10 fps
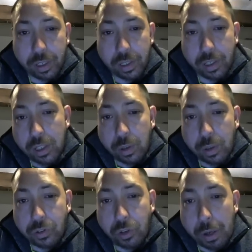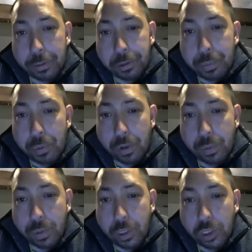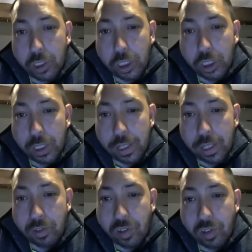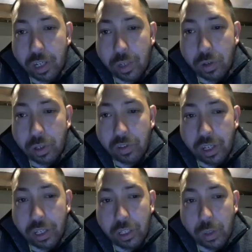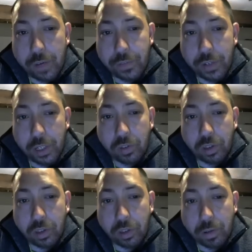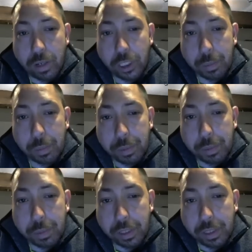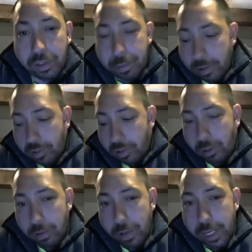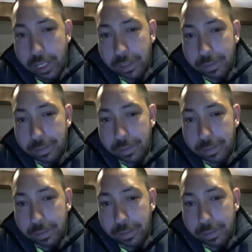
will soon publish a report which they say will contain new evidence of the Russian military presence in Ukraine.